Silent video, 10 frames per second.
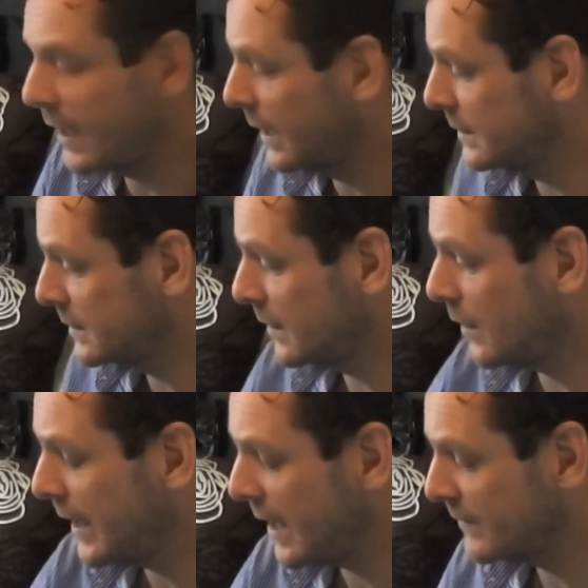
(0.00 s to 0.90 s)
And
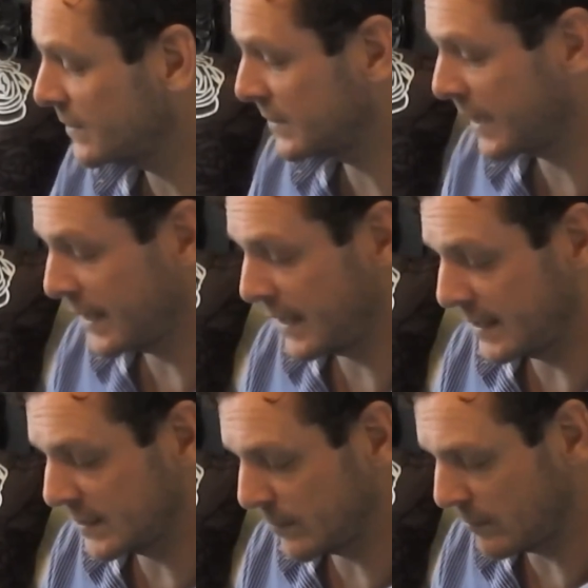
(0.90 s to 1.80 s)
I have to say
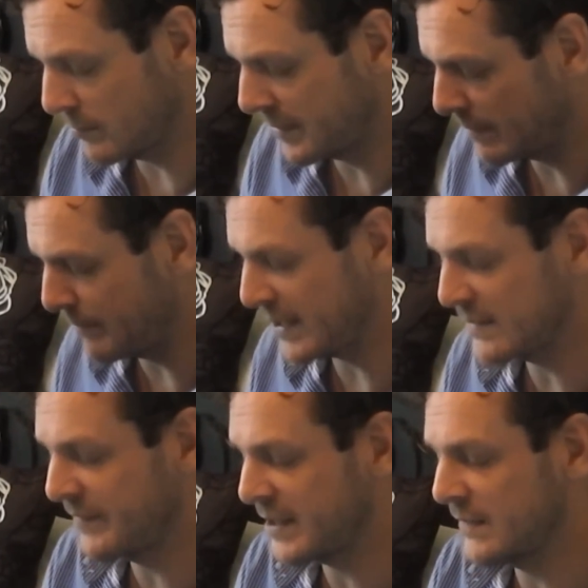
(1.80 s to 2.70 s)
it's probably the
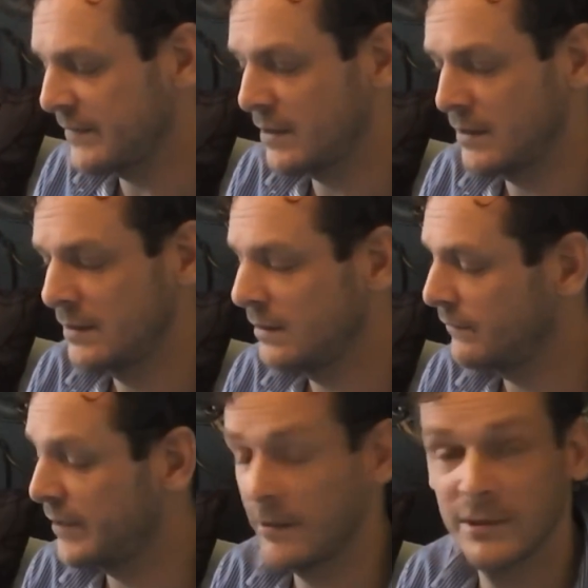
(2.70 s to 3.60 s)
best vetiver
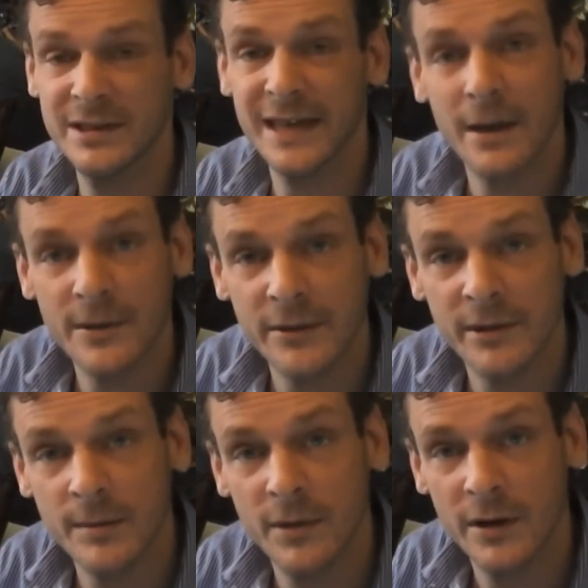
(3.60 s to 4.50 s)
fragrance out there
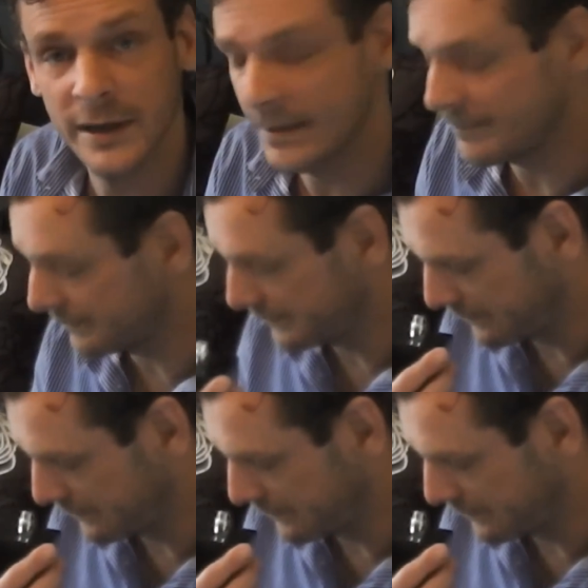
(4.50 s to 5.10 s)
on the market.